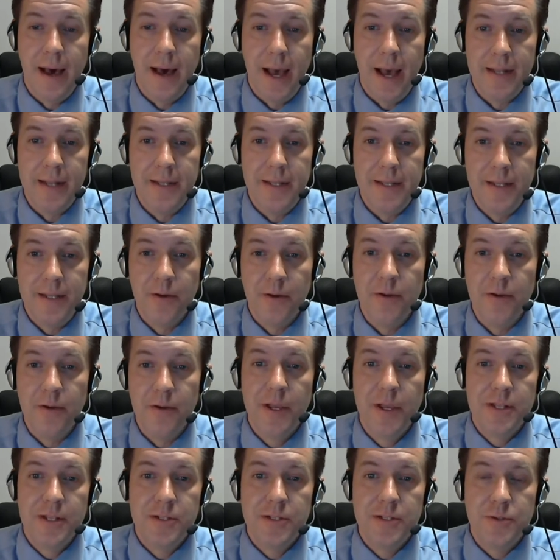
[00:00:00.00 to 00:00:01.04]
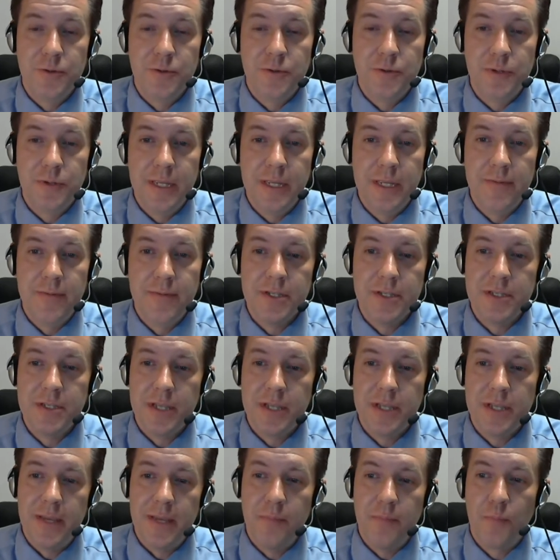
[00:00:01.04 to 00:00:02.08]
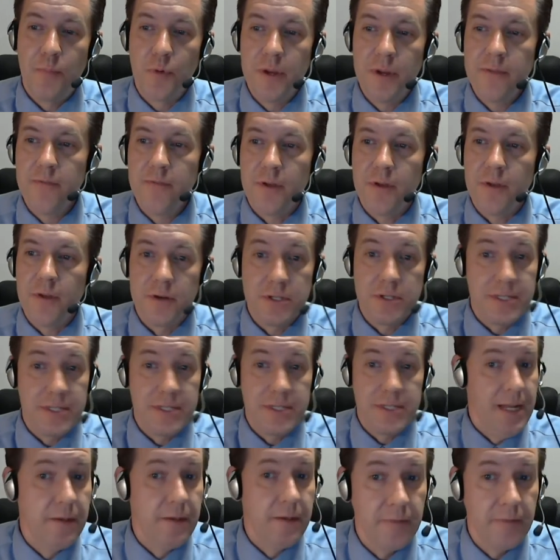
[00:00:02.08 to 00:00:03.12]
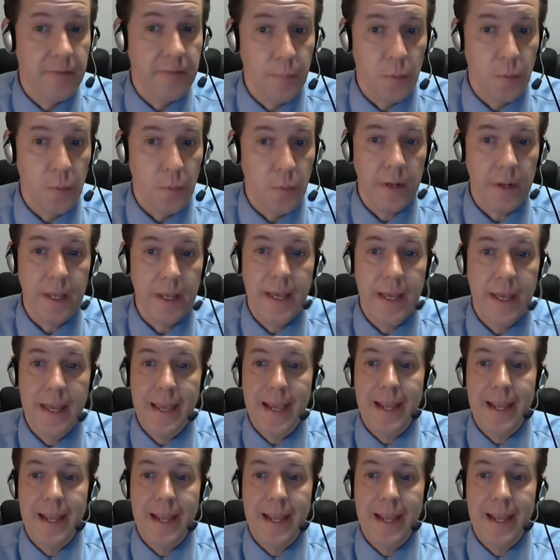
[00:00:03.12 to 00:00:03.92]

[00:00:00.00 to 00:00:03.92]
ideal to give us a brief understanding of Flipboard